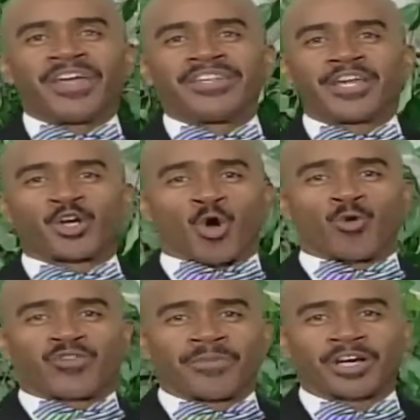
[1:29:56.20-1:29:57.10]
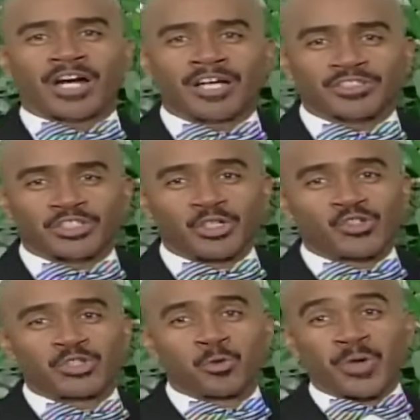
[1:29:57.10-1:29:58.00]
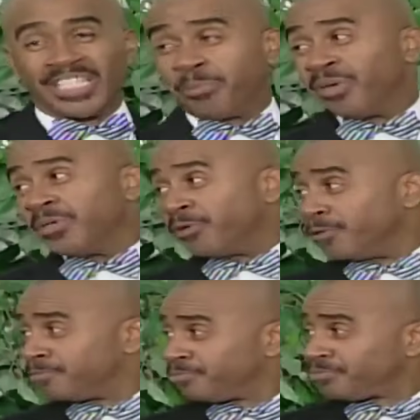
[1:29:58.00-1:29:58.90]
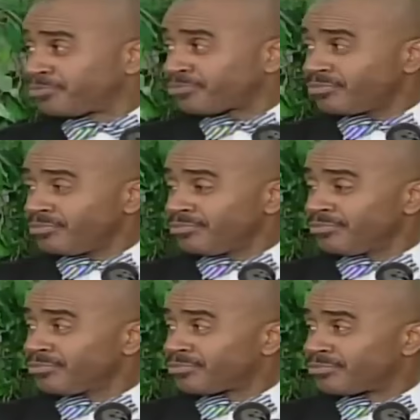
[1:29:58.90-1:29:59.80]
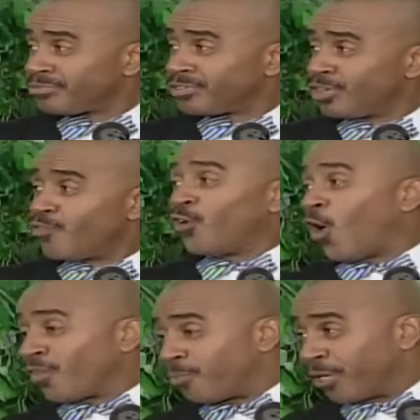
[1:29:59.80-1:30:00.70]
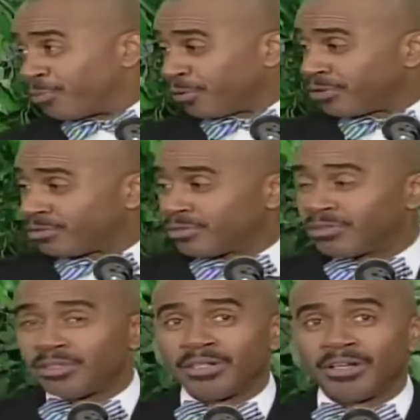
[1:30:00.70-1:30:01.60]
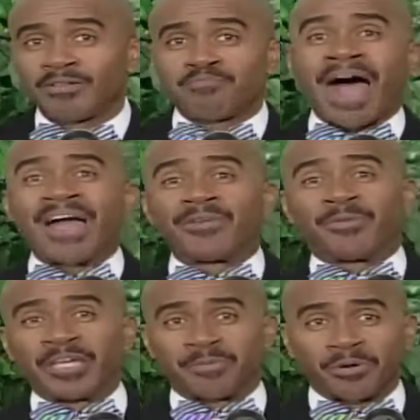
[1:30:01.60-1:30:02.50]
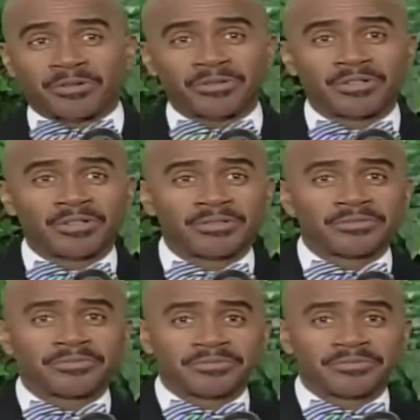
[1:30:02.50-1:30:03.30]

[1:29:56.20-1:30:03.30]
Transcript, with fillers: And then they quote from the Constitution, we the people. Mm -hmm. For the people. That's right. By the people. Yeah.